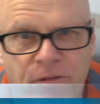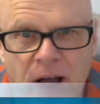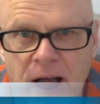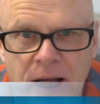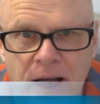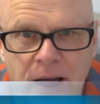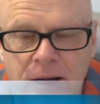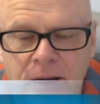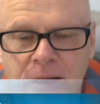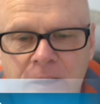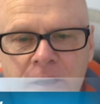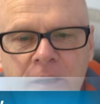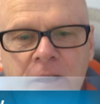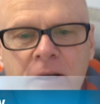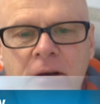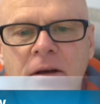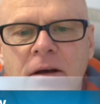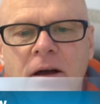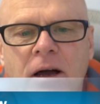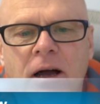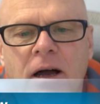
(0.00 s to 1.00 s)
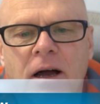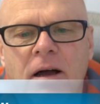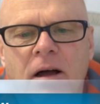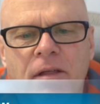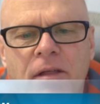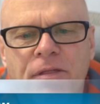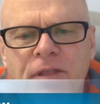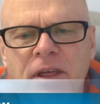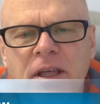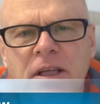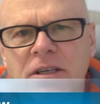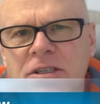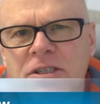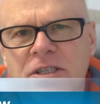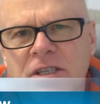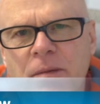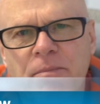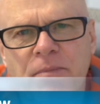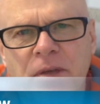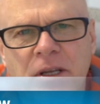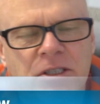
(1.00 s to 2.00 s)
far. Uh, I think it's
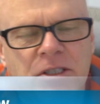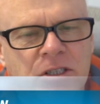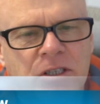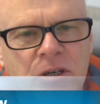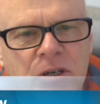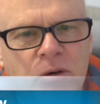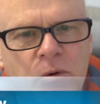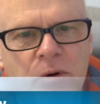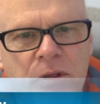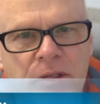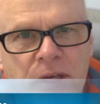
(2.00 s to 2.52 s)
something to do